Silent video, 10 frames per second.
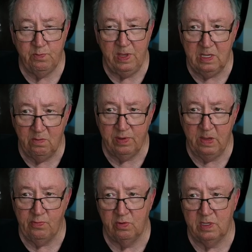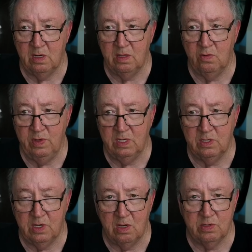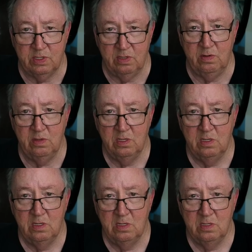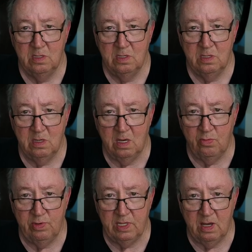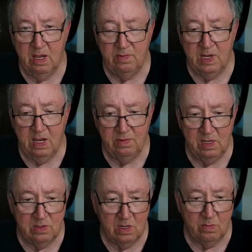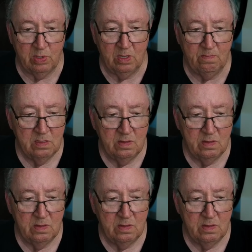speaking people in there that we could talk to uh, without having to have an interpreter.